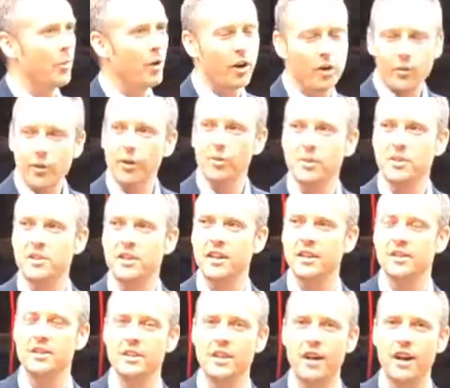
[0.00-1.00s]
one of whom is
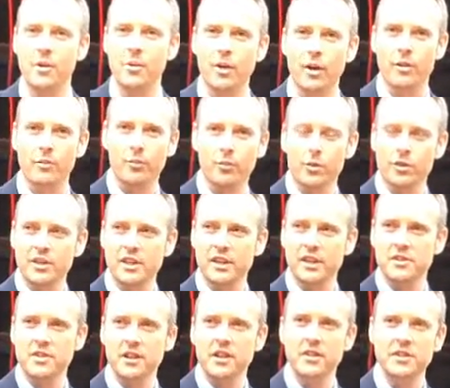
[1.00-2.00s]
here today, one unfortunately
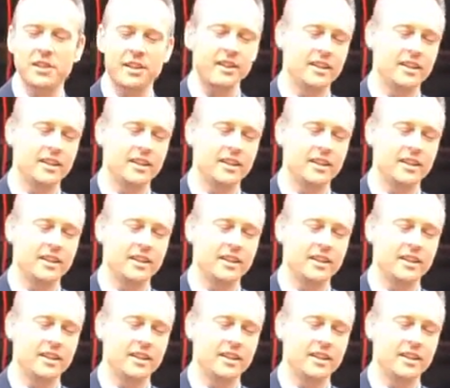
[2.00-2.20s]
isn't,